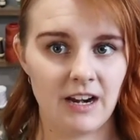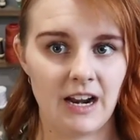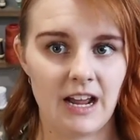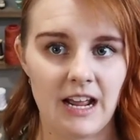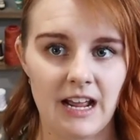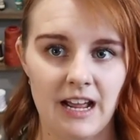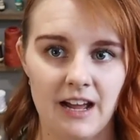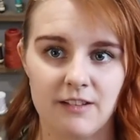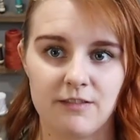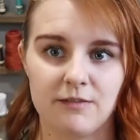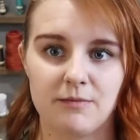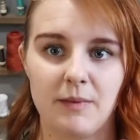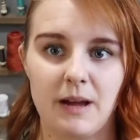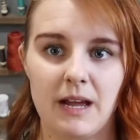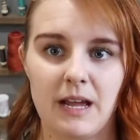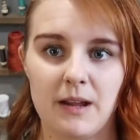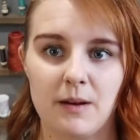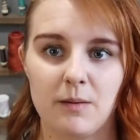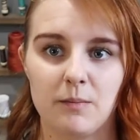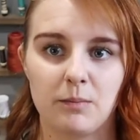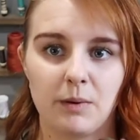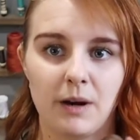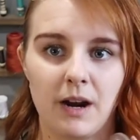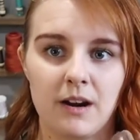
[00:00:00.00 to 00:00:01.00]
I have my
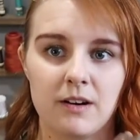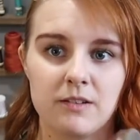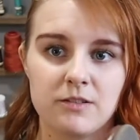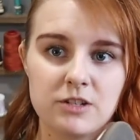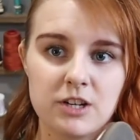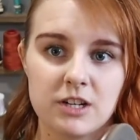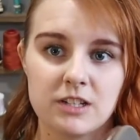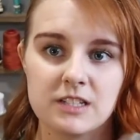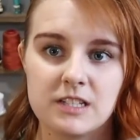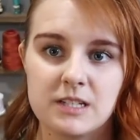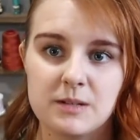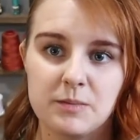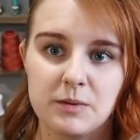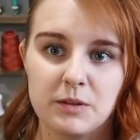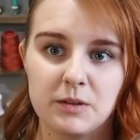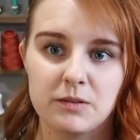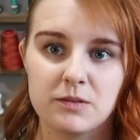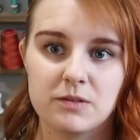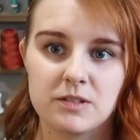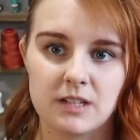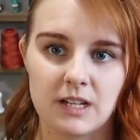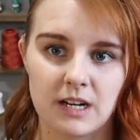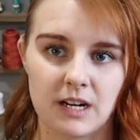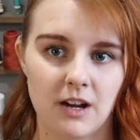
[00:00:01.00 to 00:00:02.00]
brown Chelsea
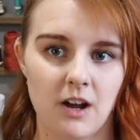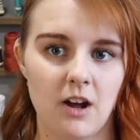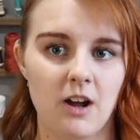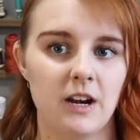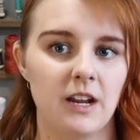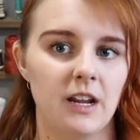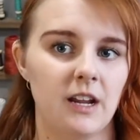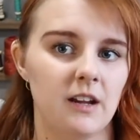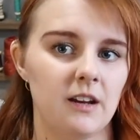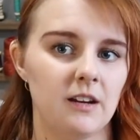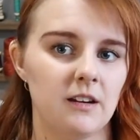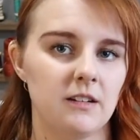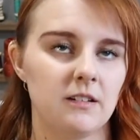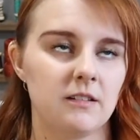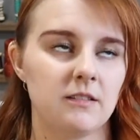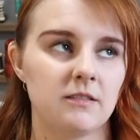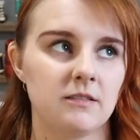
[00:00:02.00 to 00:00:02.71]
boots that I got at,